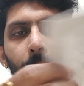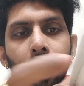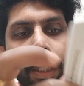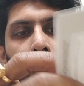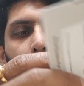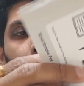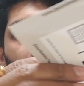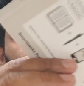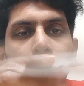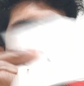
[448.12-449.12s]

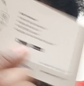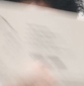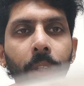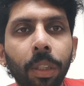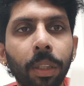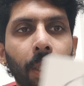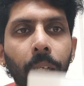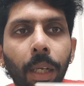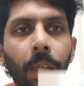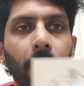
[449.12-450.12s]
basically four things that
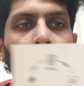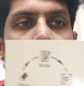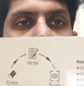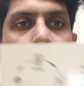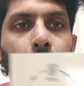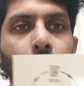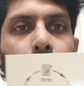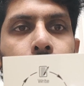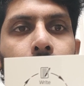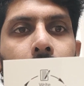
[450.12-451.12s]
the app do.
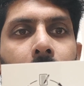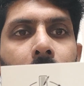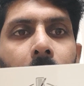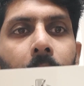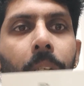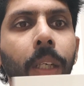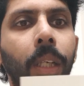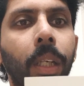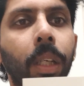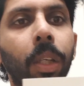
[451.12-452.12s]
If you can see,
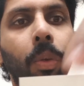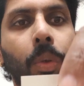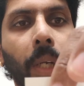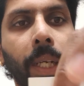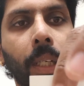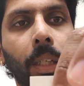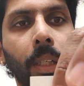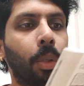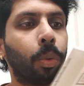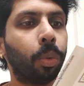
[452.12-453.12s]
you write,
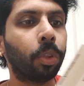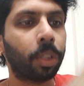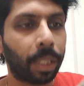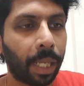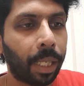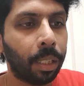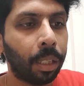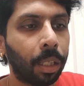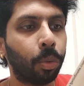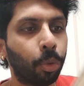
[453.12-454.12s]
you scan,
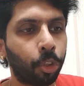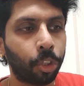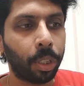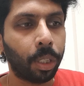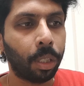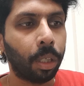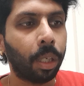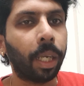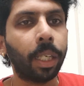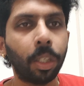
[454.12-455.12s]
you share,
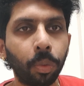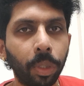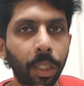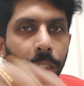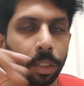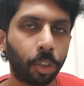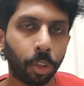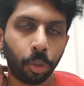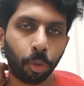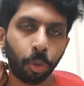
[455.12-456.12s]
and you erase.
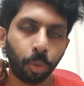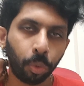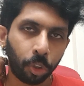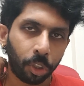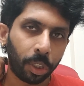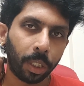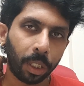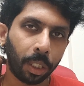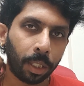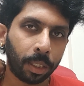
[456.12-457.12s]
So you share
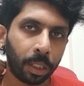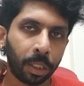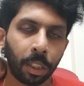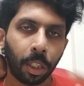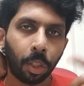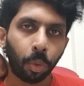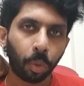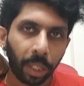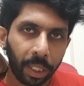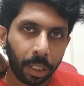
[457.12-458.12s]
in the sense you
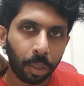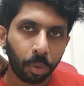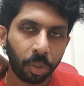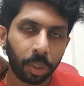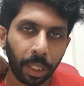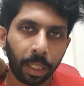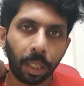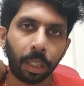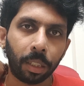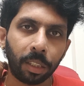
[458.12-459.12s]
write, you
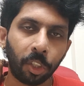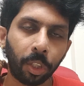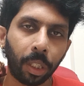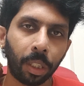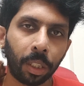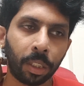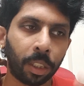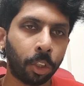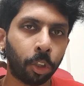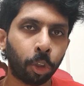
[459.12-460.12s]
scan. Sharing in the
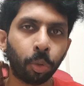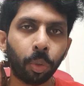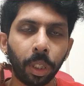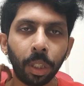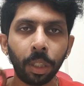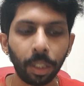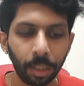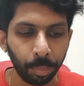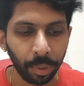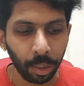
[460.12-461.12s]
sense you're storing in the
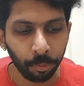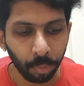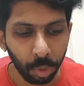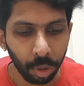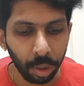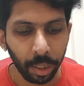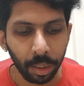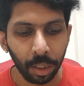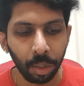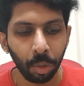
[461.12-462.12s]
respective folder, and
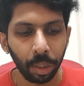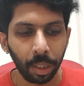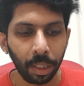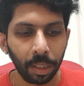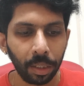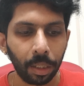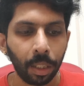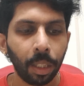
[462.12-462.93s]
then you are erasing.